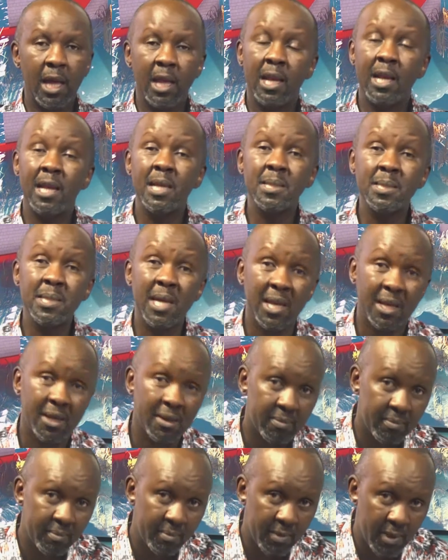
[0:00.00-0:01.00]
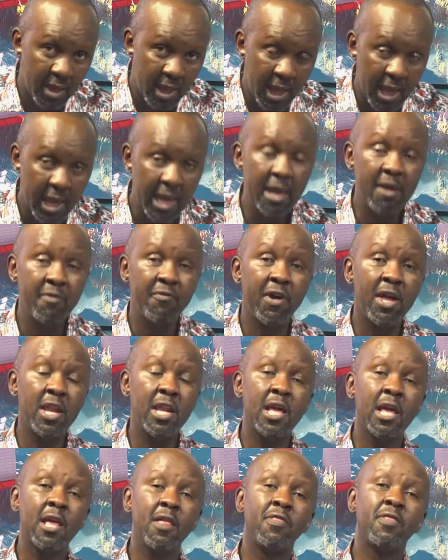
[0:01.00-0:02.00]
Listen, even
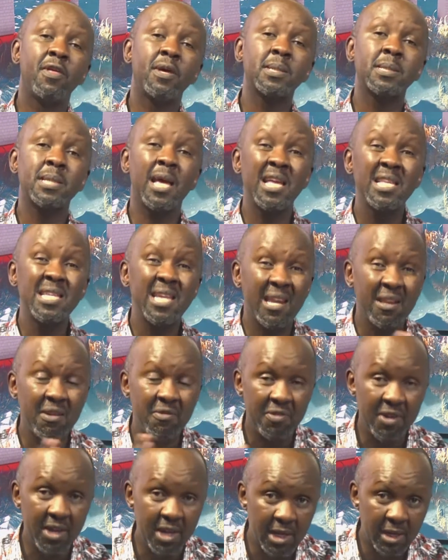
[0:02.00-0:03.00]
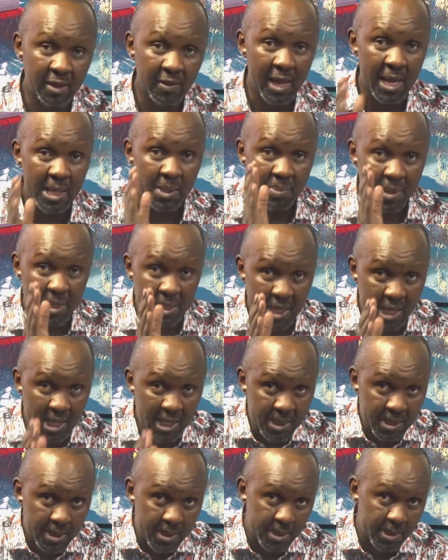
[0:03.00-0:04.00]
in the surgery field, they are
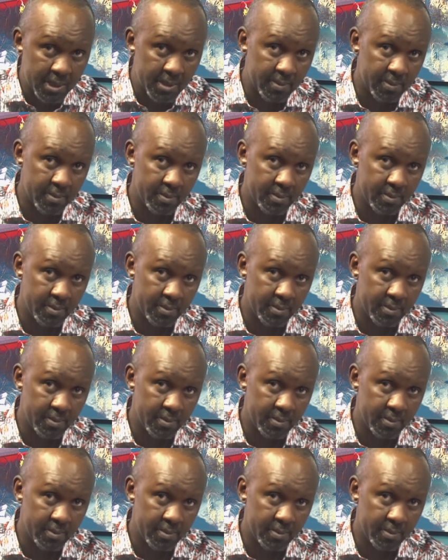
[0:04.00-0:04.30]
specialists.